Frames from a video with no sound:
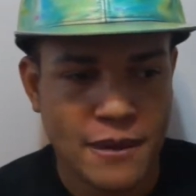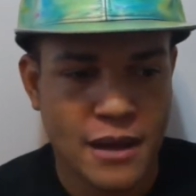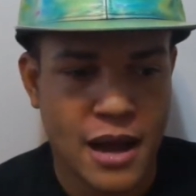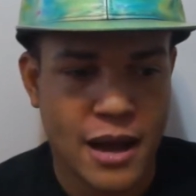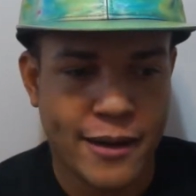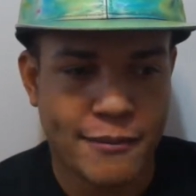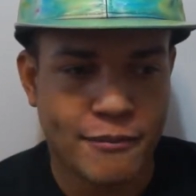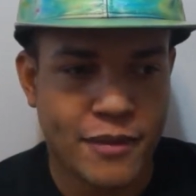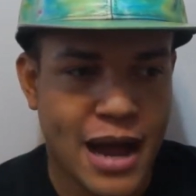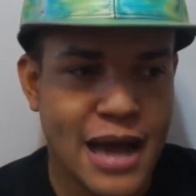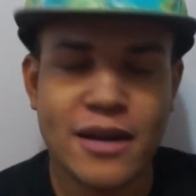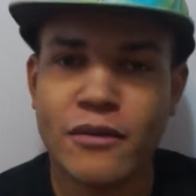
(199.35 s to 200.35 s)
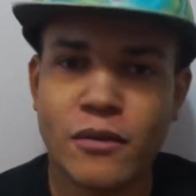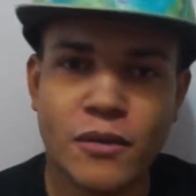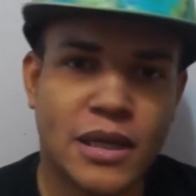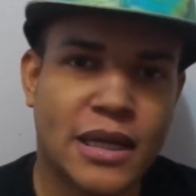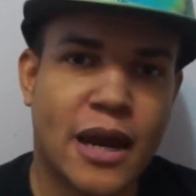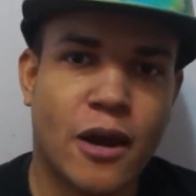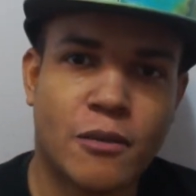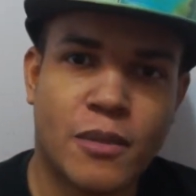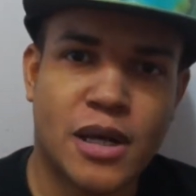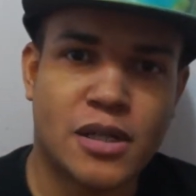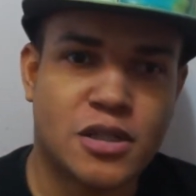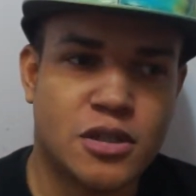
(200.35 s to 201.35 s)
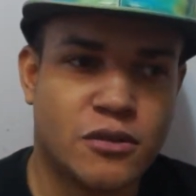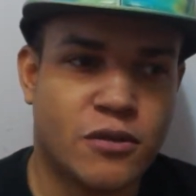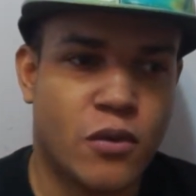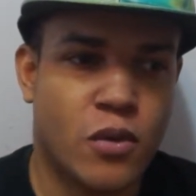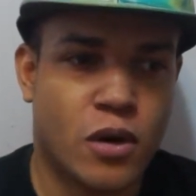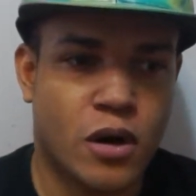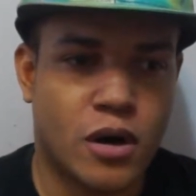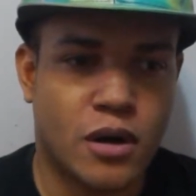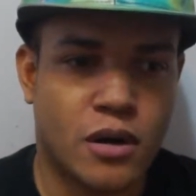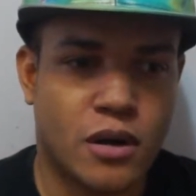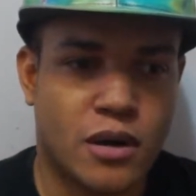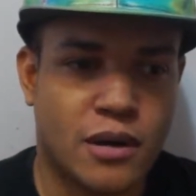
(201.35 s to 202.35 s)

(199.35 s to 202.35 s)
um, I never really cared much for.